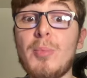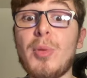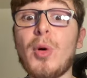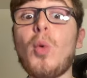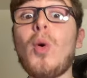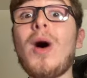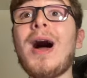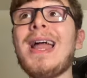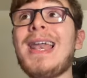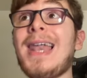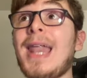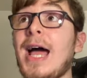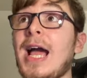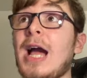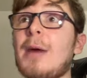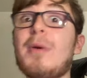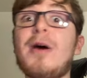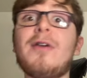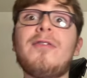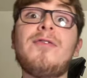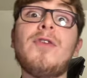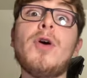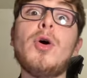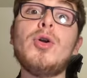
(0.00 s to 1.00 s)
But what I like
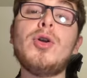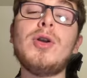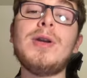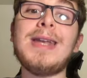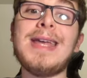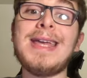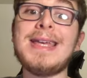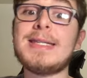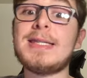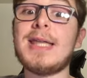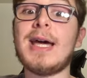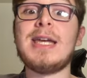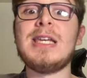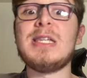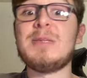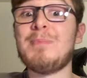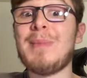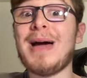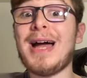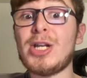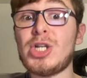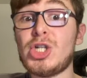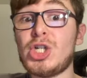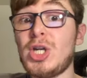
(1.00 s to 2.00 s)
about Foden is that he's
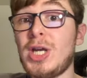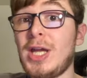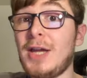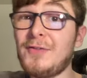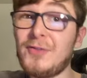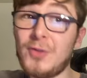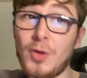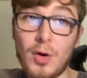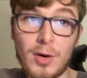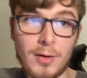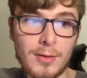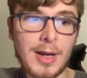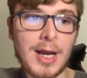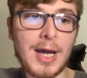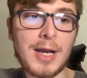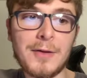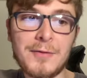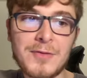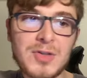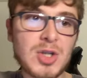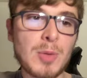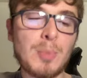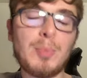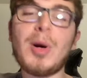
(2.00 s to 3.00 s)
matching, if not kind
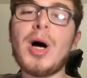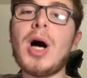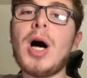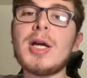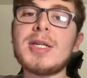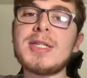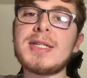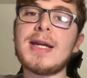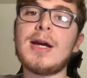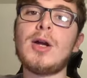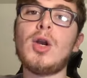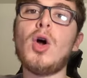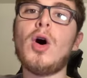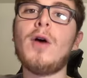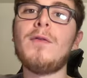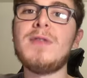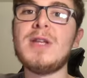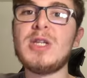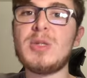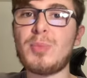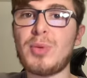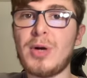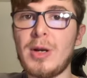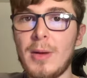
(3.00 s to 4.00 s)
of surpassing a lot of
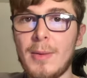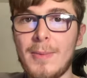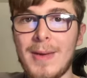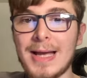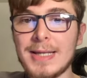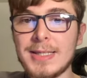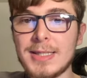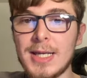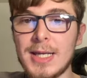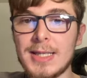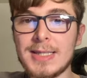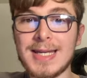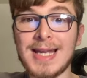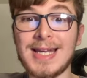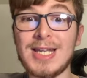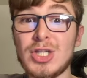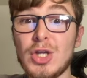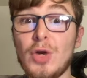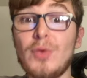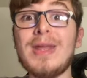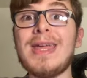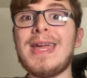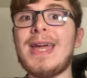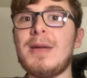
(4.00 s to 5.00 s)
these premium assets, and
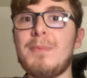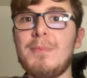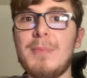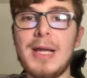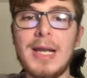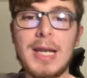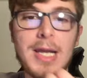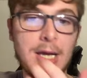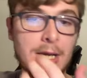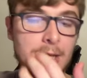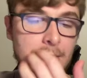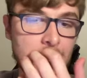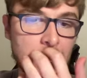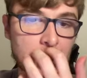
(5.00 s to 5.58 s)
he's only 8 million.